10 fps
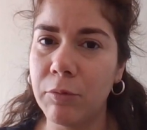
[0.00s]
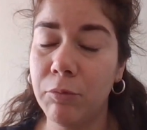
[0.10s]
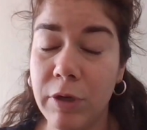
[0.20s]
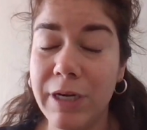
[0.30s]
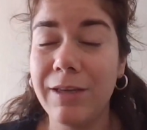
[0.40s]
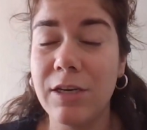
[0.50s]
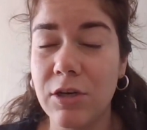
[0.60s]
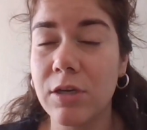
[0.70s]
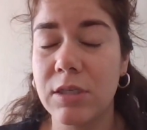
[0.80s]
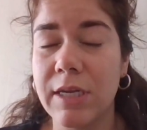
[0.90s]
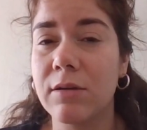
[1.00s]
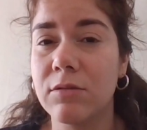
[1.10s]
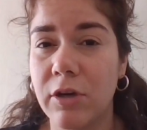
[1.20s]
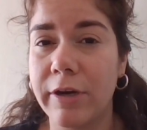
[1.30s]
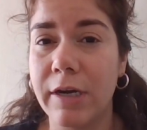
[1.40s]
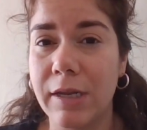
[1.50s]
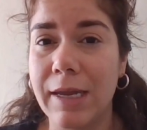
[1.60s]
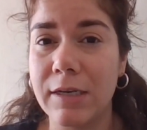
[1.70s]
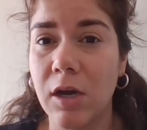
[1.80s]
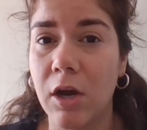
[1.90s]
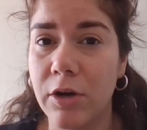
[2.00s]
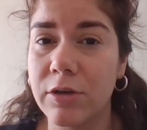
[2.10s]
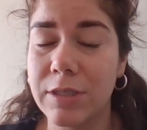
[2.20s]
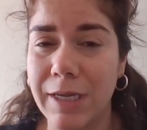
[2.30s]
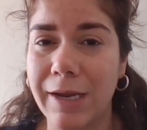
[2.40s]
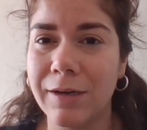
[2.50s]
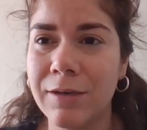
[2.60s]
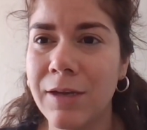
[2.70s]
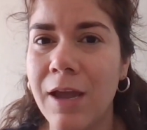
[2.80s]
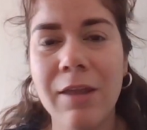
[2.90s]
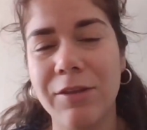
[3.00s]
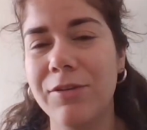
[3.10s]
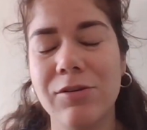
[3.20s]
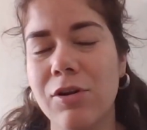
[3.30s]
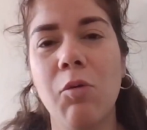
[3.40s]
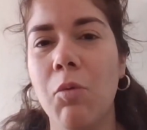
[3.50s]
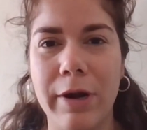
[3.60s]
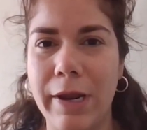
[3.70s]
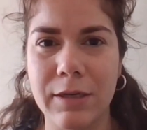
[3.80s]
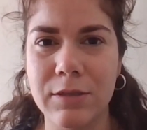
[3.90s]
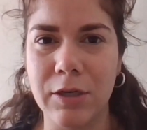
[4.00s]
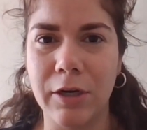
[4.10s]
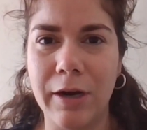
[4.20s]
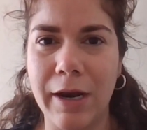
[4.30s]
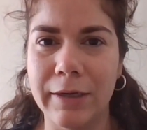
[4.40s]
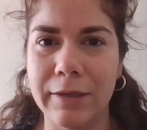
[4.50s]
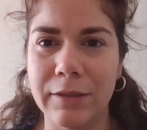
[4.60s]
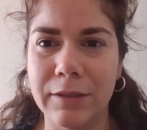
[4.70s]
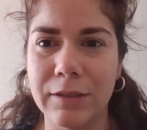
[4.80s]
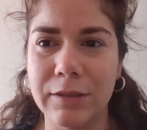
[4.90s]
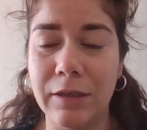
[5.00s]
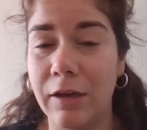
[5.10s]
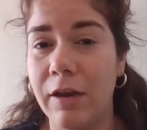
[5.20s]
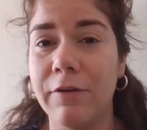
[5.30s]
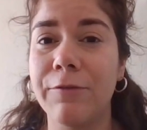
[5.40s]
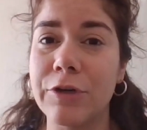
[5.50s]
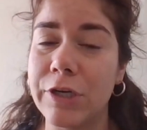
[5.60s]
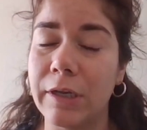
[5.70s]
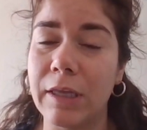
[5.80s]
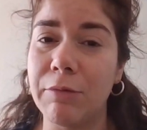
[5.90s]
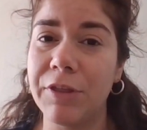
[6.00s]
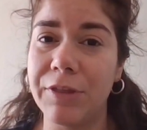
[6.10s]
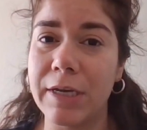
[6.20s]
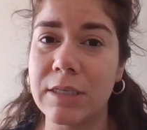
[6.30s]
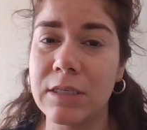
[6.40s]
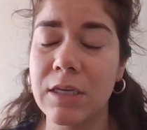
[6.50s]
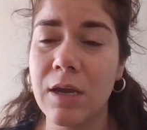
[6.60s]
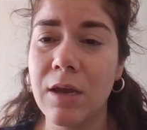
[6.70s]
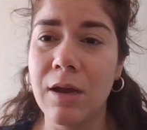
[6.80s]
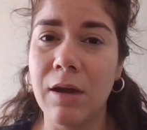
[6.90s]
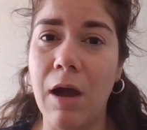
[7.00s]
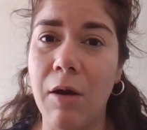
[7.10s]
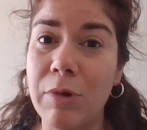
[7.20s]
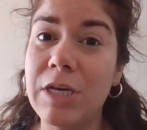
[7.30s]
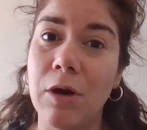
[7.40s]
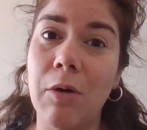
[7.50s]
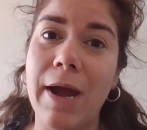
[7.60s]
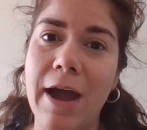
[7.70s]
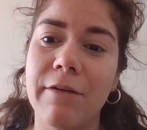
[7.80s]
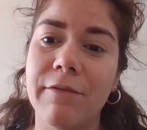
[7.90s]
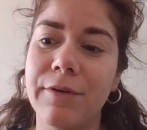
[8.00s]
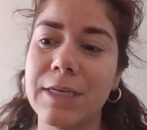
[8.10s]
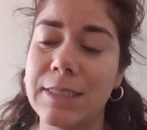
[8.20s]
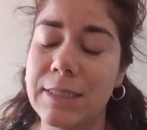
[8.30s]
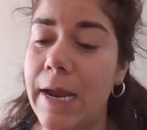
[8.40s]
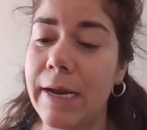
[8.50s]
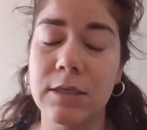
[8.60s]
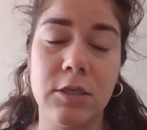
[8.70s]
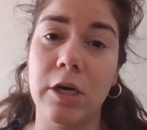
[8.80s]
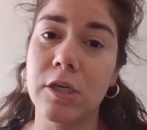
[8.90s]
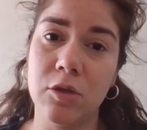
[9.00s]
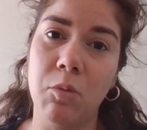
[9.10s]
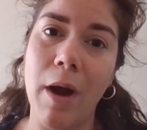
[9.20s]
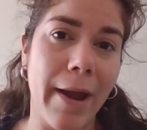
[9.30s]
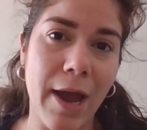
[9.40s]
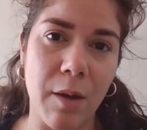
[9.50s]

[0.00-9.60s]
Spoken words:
we're really just now starting to get to understand, that there's no one answer. And unfortunately with this, we don't have a set answer as to why it